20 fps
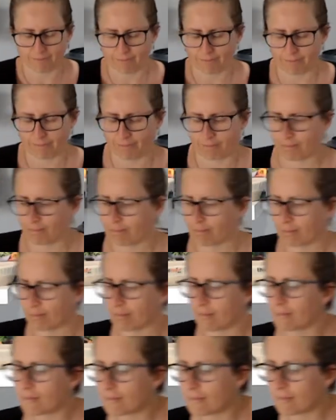
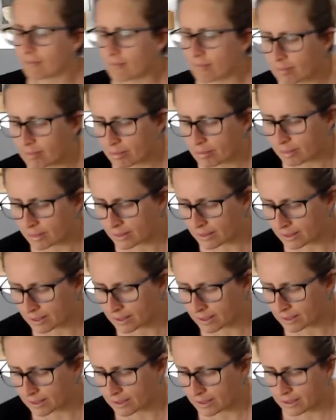
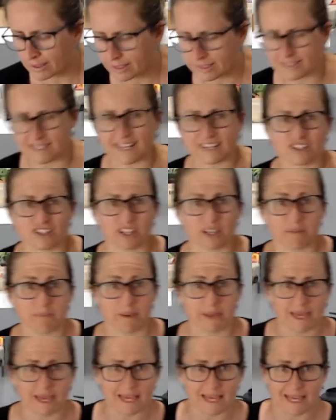It's actually
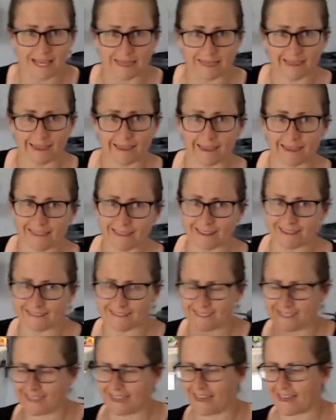pink in there, that's
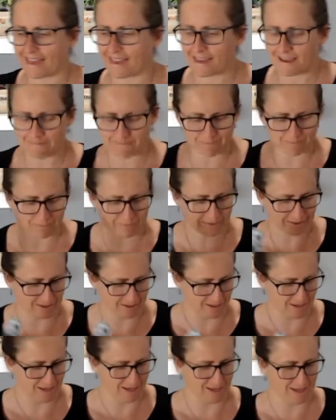okay.
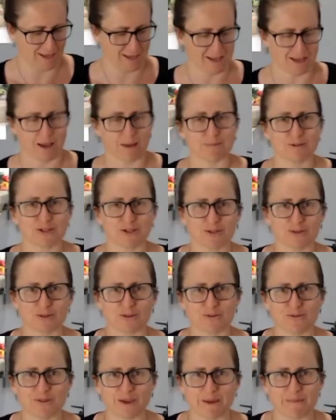I'm sure
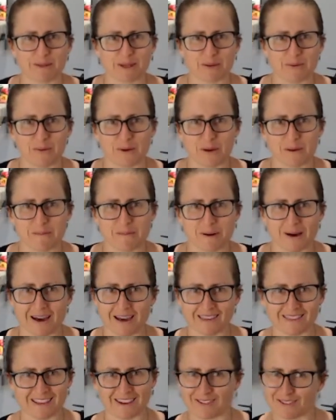the family won't
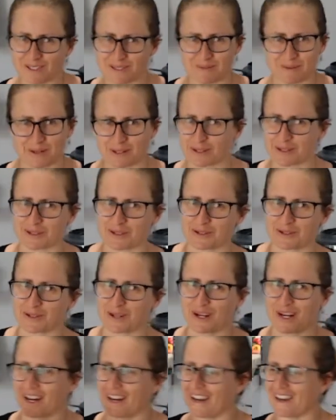mind, they'll just be on a sugar
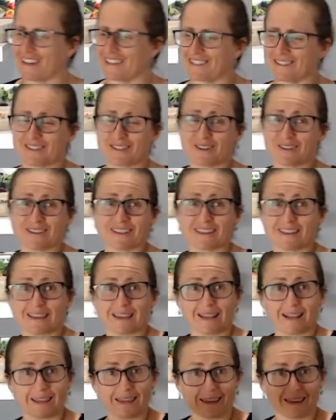high. So I don't think they're
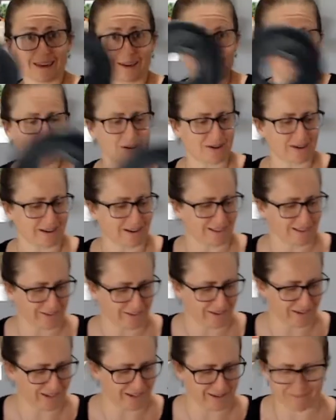going to care what colour
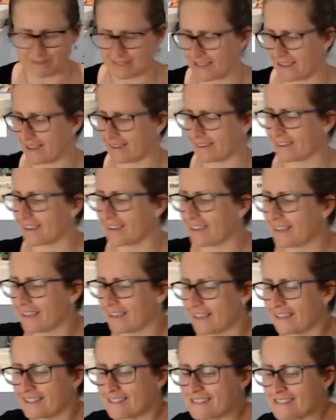it comes out.
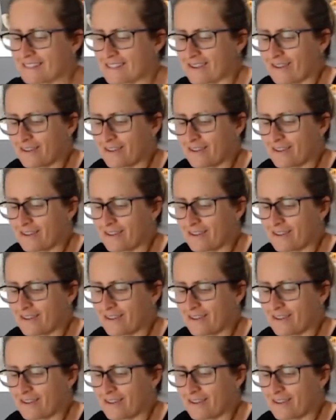So